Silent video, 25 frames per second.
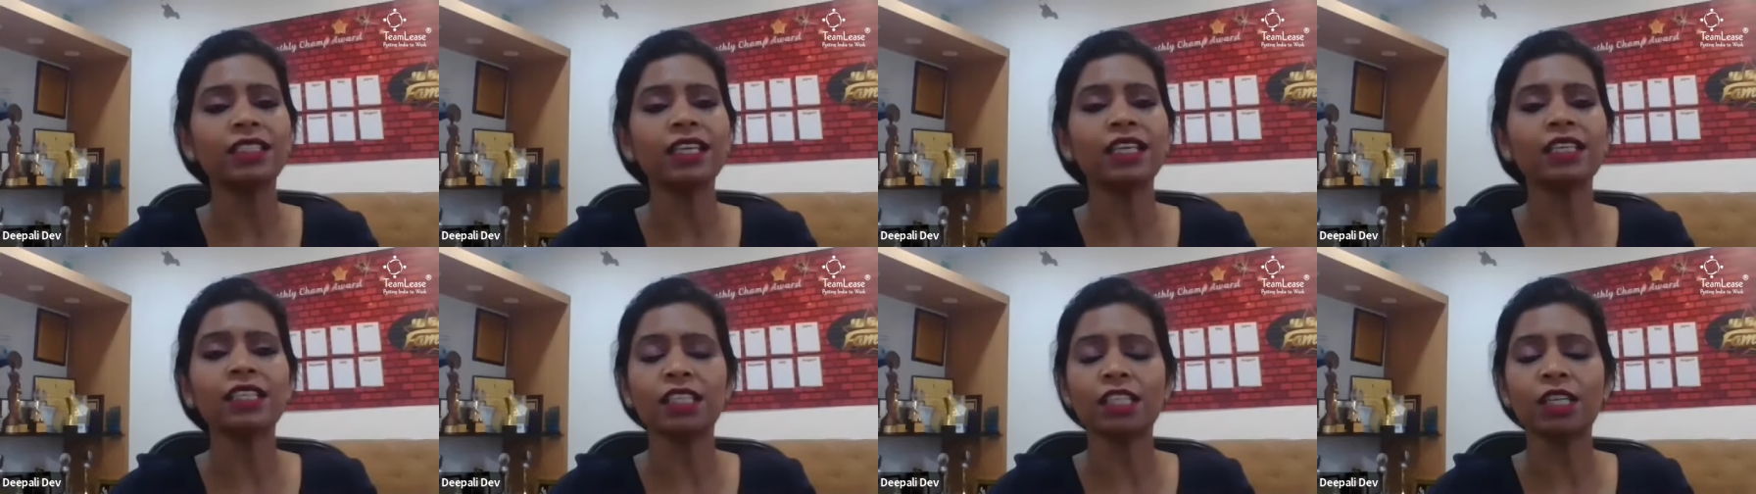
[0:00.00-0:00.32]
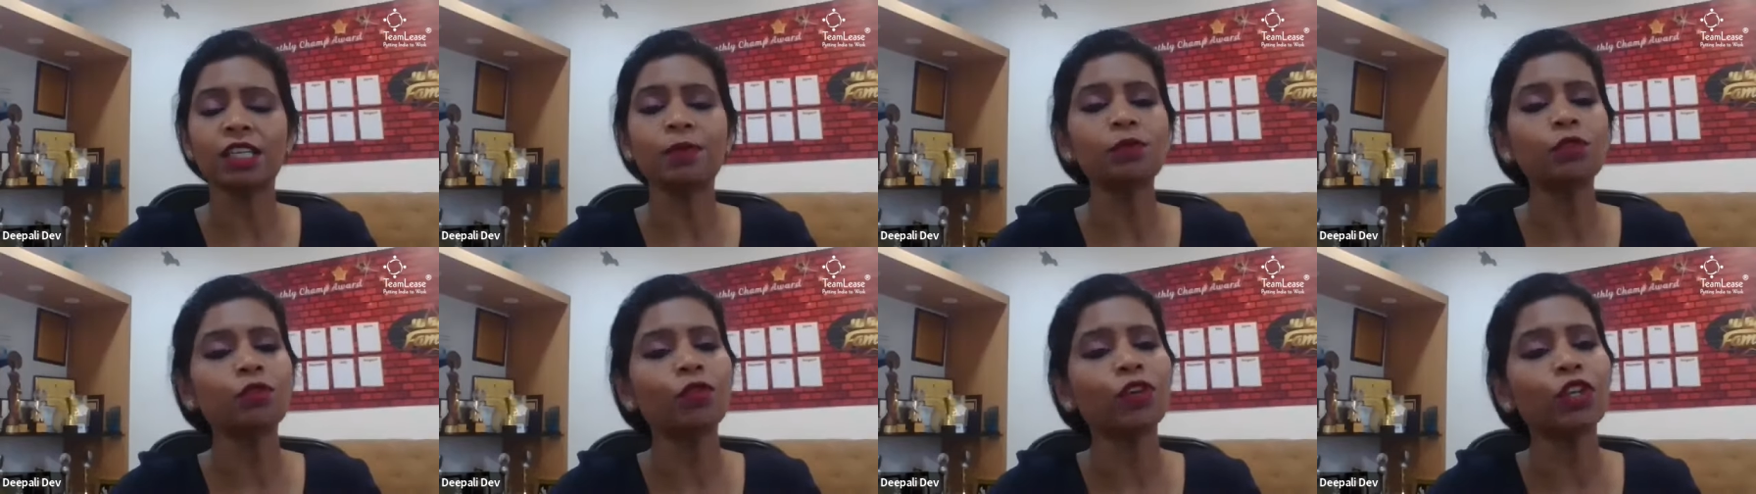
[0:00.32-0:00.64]

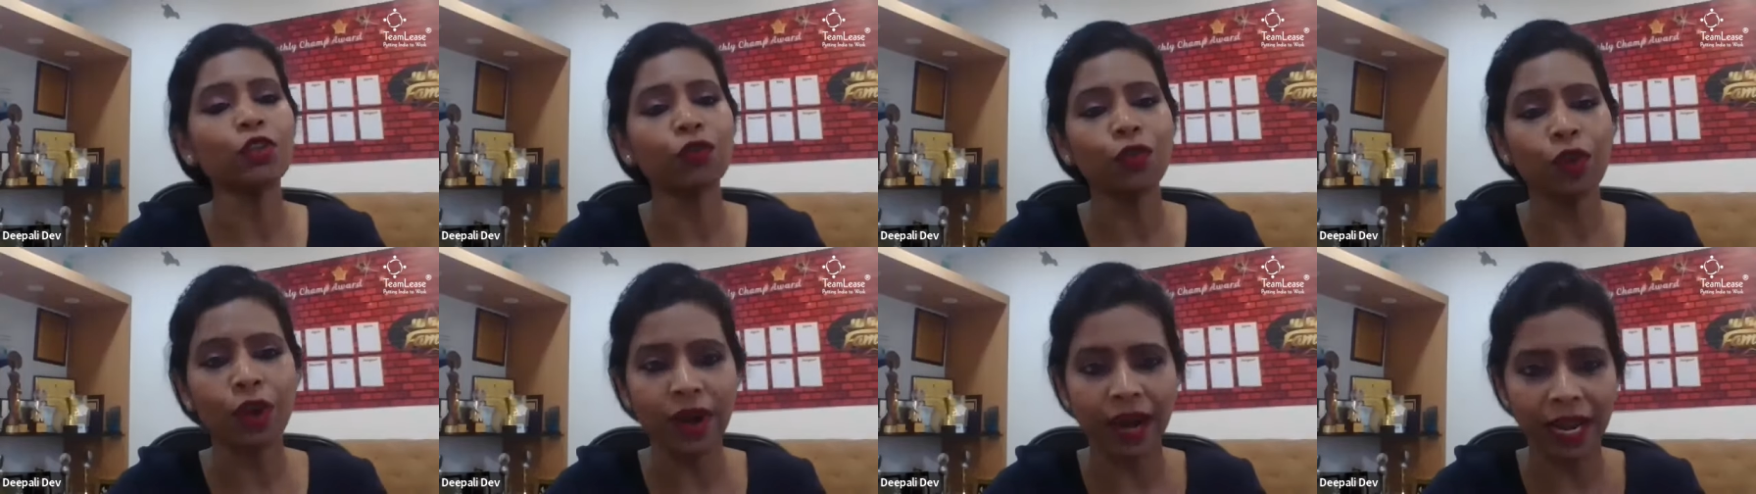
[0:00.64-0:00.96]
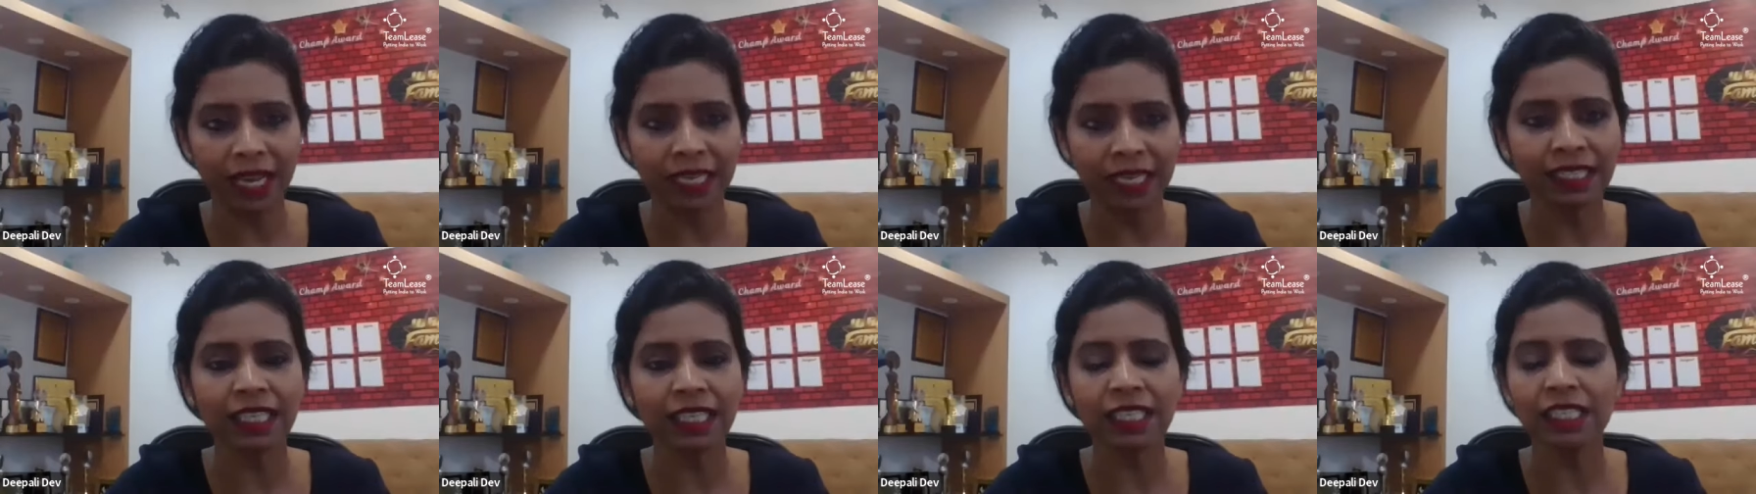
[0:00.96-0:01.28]
systems which were
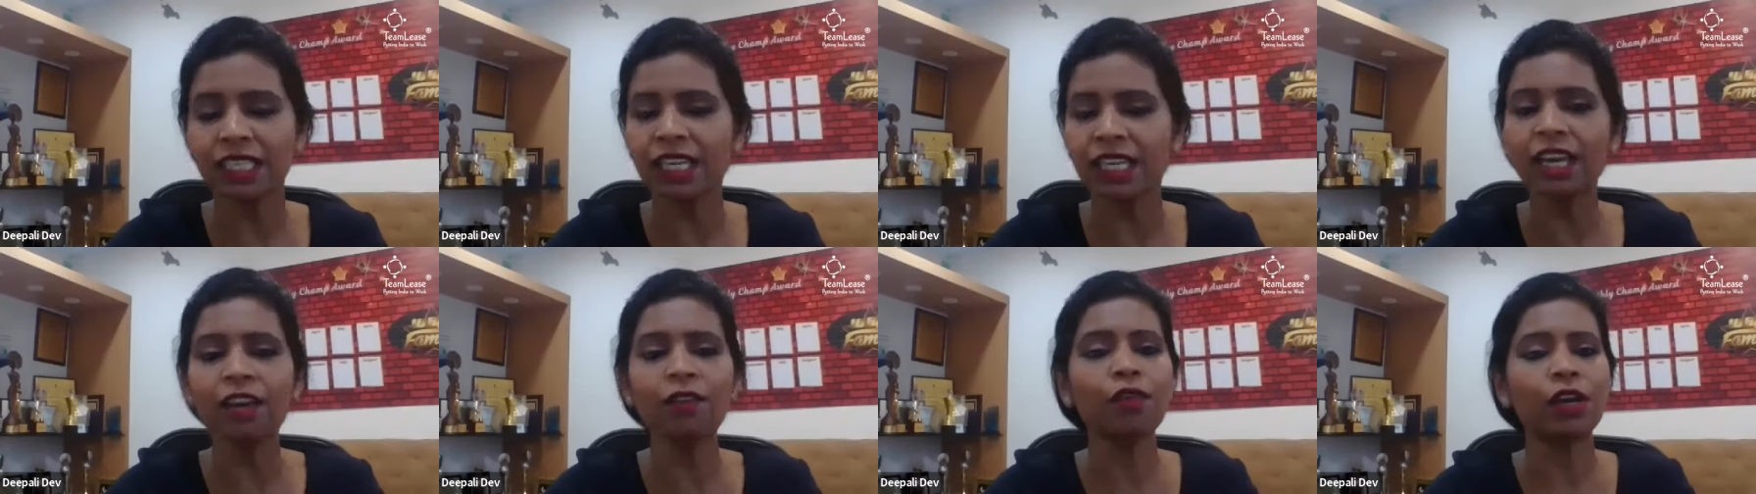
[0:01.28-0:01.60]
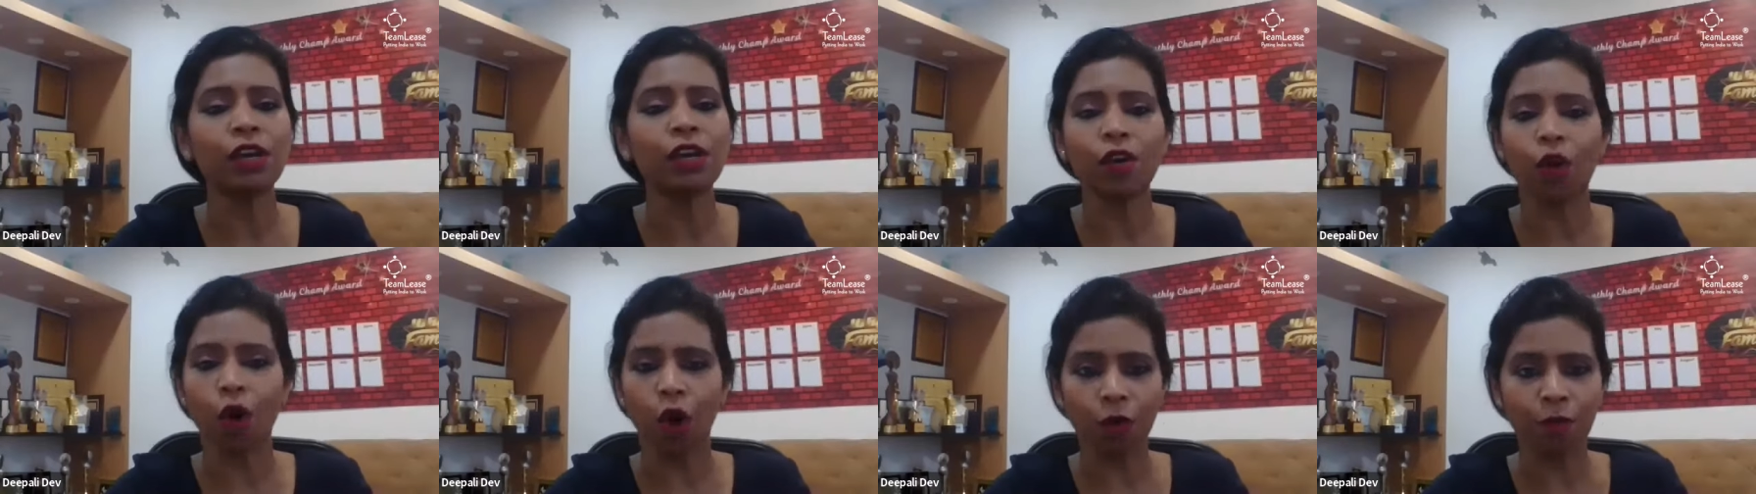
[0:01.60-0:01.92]
existing
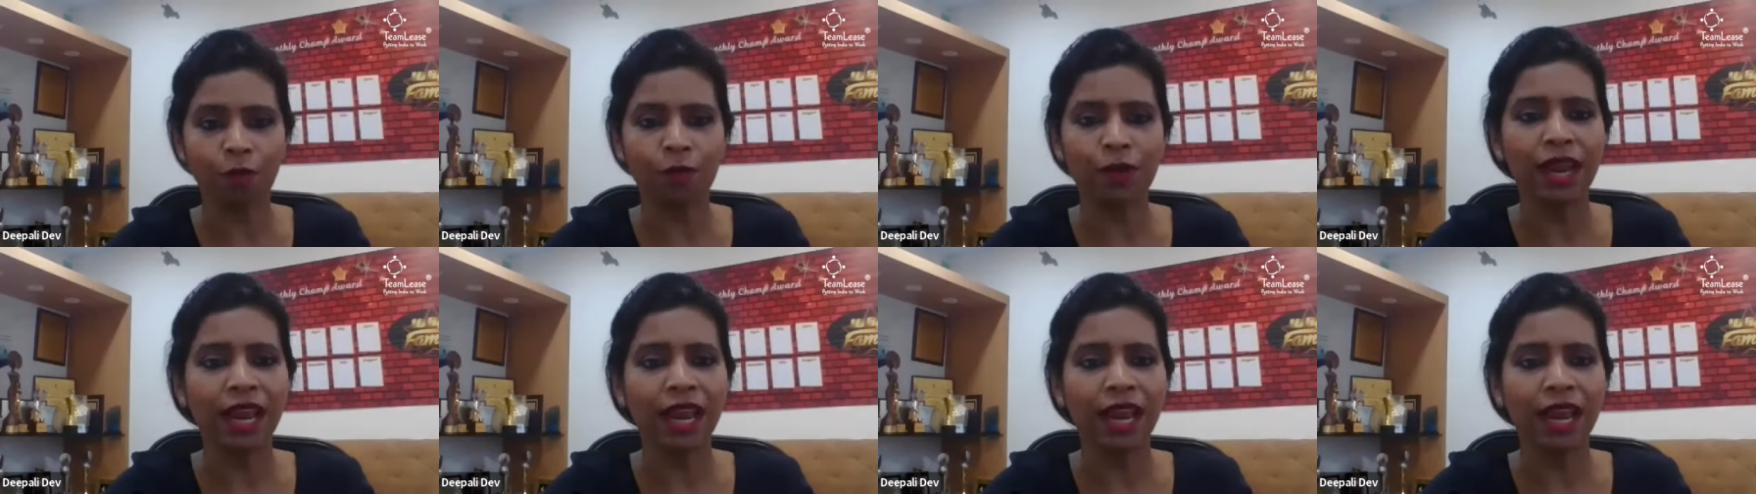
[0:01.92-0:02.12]
will not